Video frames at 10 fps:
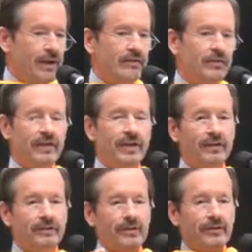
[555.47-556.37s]
And so
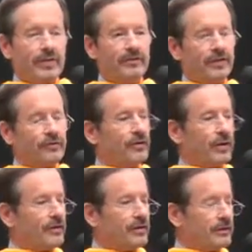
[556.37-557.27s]
they discovered that
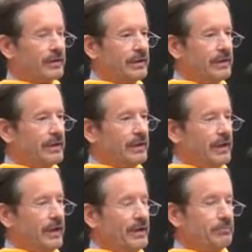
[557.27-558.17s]
structure
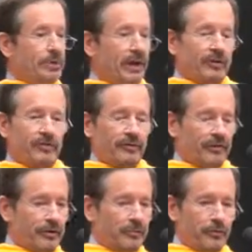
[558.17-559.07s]
and published a
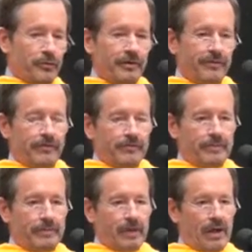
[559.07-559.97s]
very brief
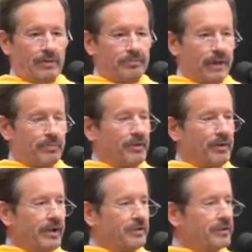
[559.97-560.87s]
paper
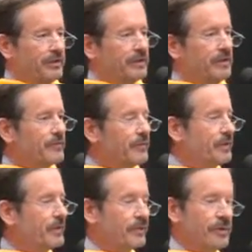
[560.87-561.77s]
in Nature in
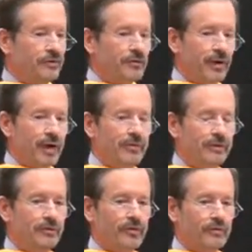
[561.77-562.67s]
1953 describing
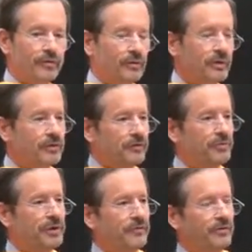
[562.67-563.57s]
the structure. And it would
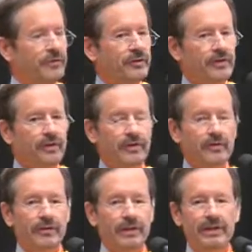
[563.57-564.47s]
just be a footnote in
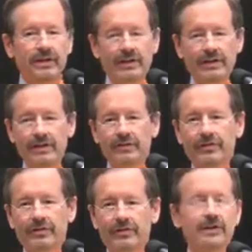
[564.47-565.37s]
history.
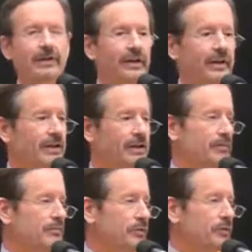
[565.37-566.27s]
Isn't DNA a
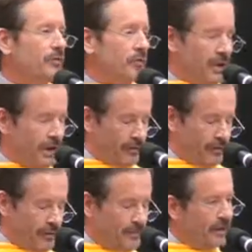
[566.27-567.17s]
beautiful
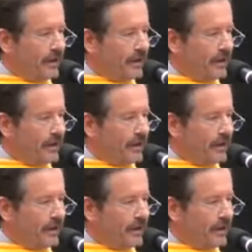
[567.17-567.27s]
molecule?